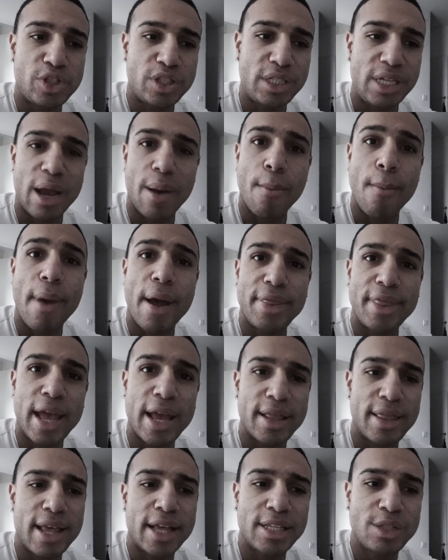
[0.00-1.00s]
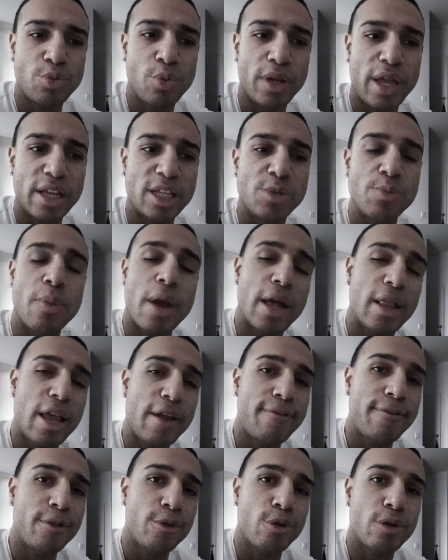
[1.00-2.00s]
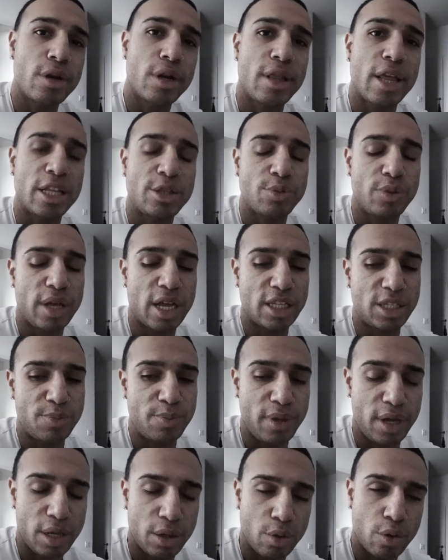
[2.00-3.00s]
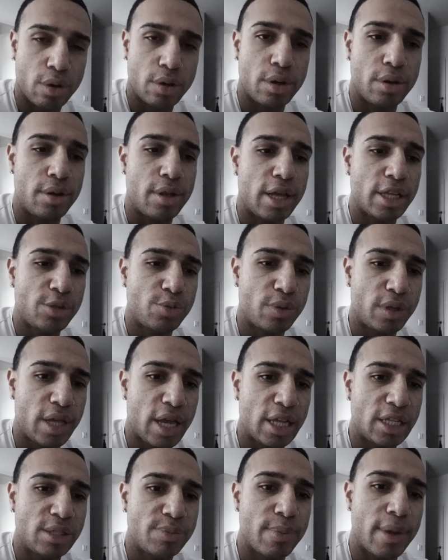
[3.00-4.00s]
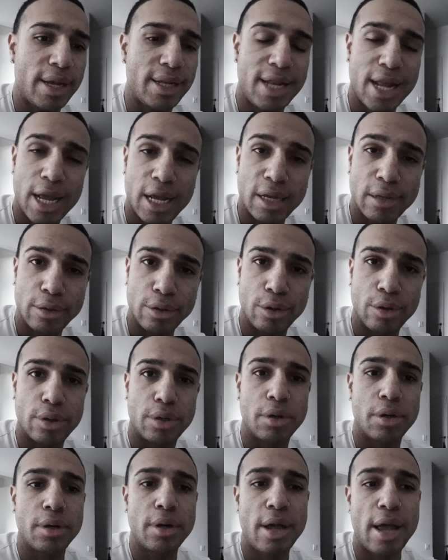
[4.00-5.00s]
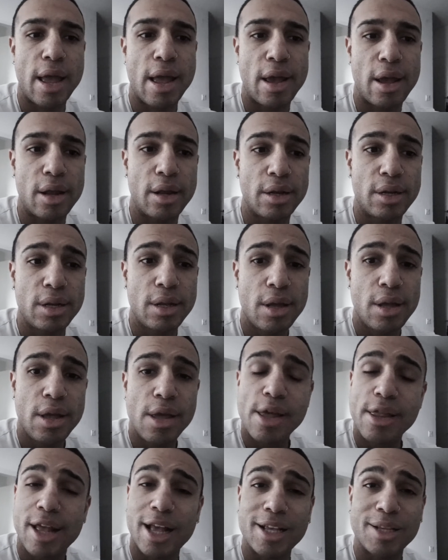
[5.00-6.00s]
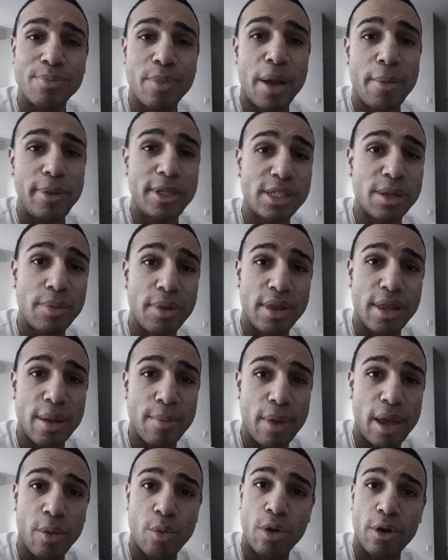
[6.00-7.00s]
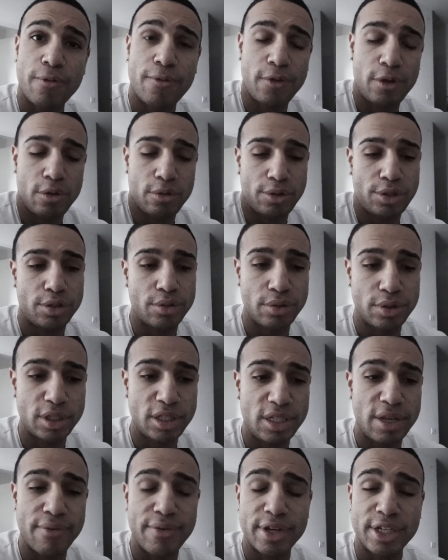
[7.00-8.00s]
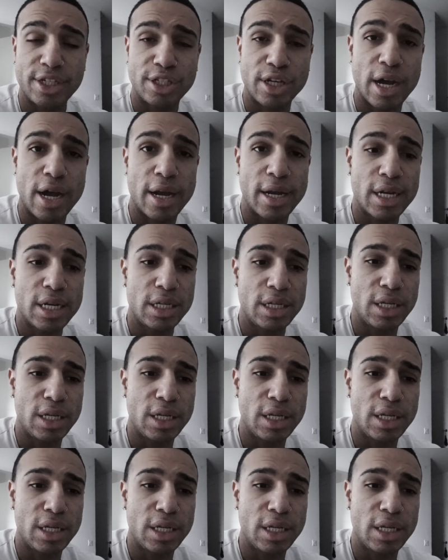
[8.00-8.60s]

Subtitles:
get that's what gets my life in order. That's what gets me in order. That's what gets my day in order. And that might be something that might work for you. So just give it a shot.